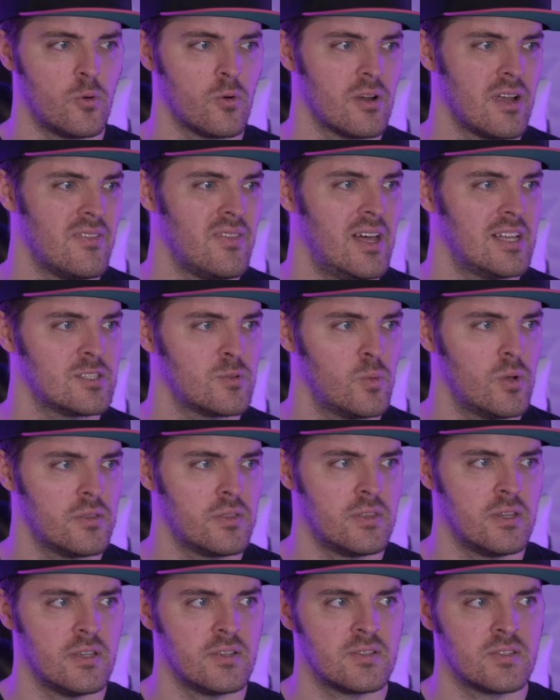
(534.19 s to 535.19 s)
and that's what
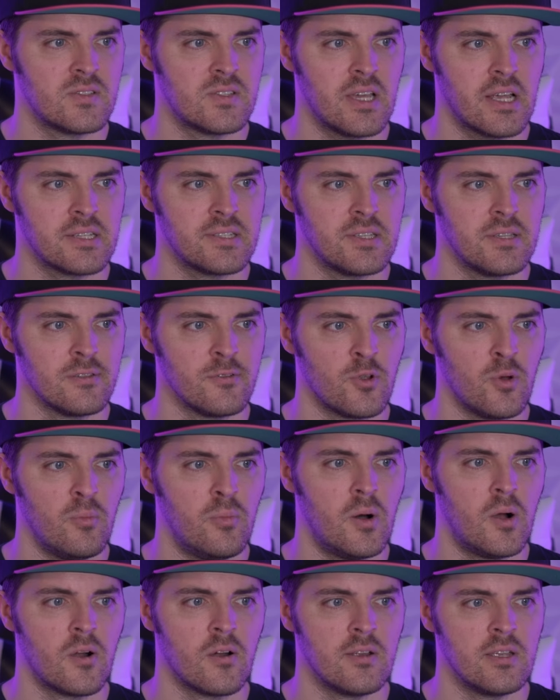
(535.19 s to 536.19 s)
this sexy little
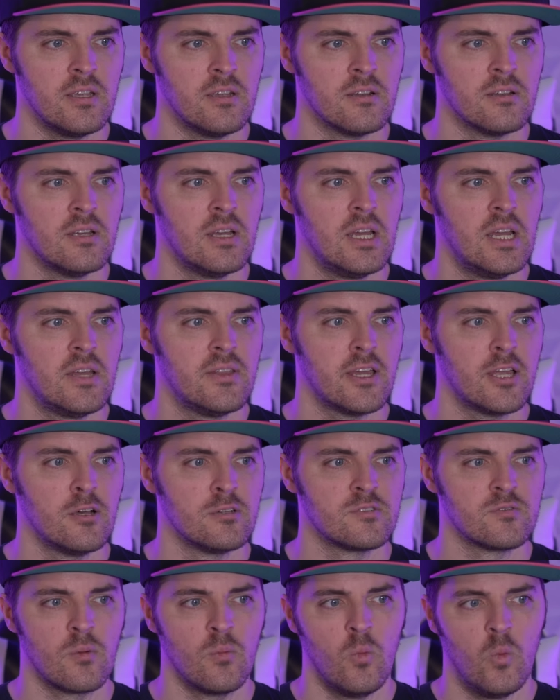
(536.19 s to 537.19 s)
bar here that goes
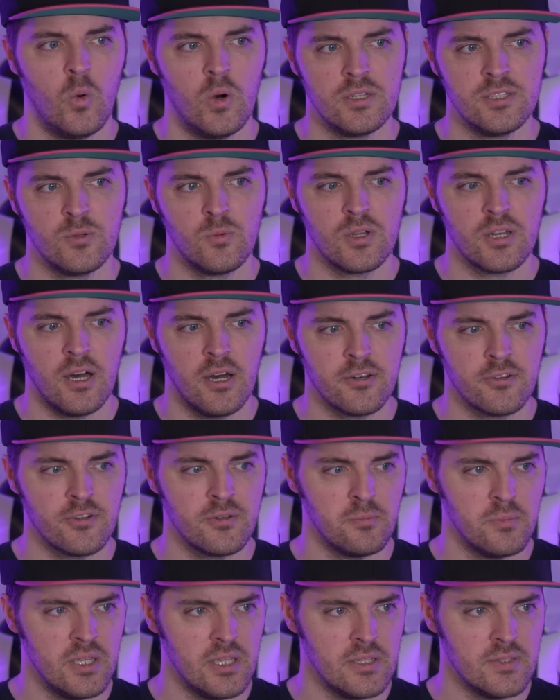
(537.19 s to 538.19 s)
from 1 to 100
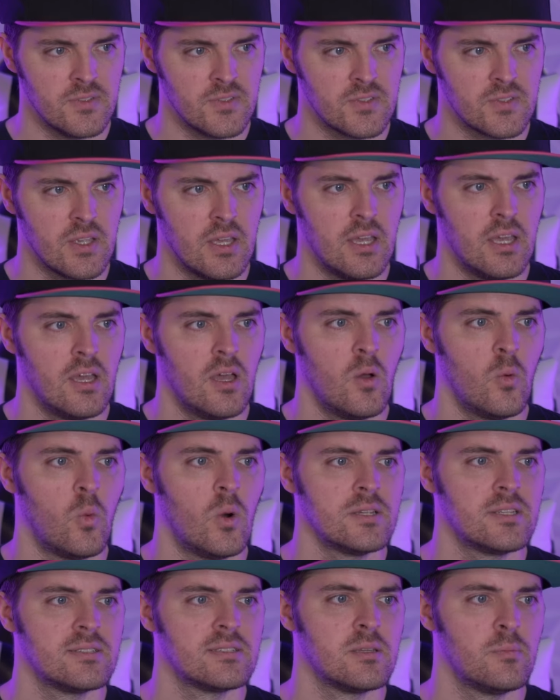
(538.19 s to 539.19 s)
means. What
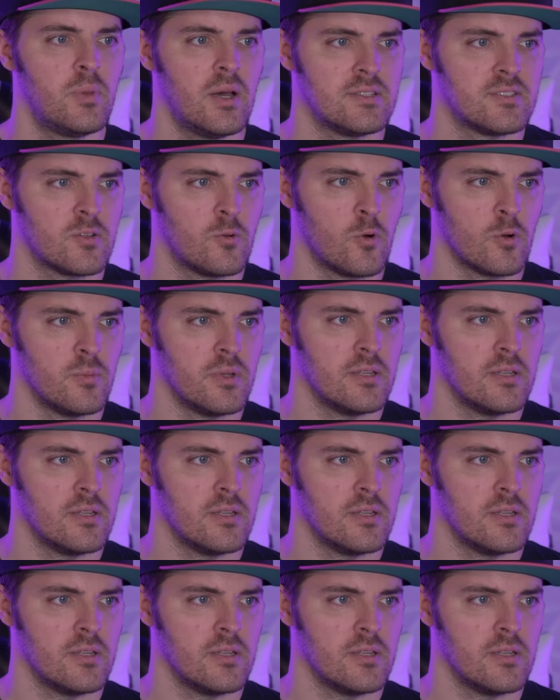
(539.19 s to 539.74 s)
does the Bet Score mean?